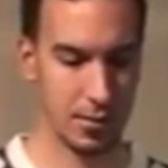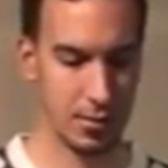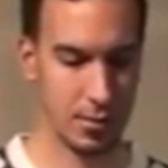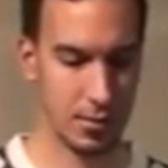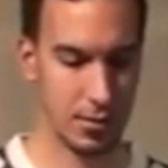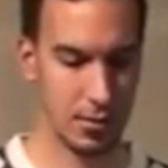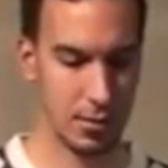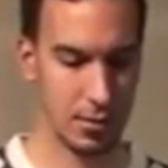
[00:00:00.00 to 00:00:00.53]

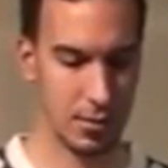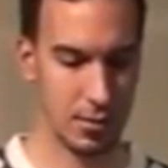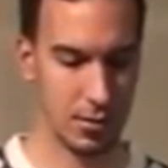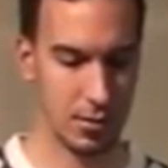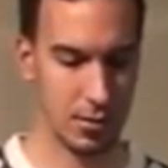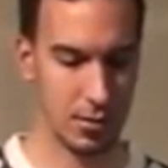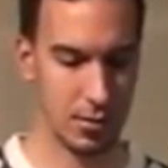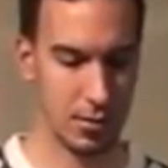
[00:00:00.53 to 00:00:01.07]

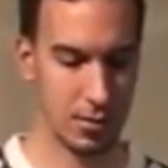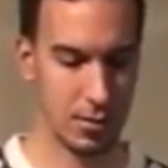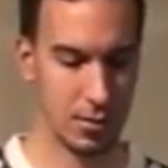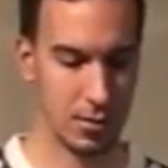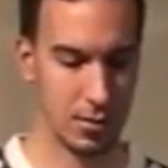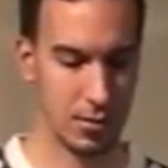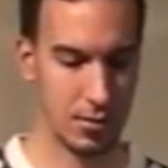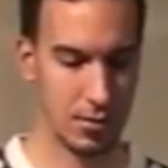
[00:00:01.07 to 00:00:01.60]

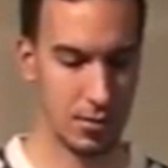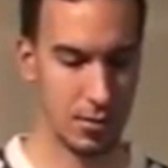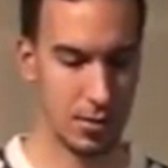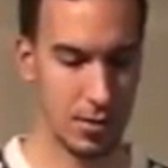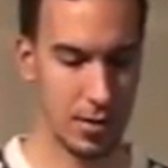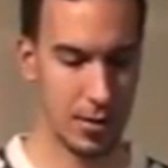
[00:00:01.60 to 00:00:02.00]
Nobody speaks.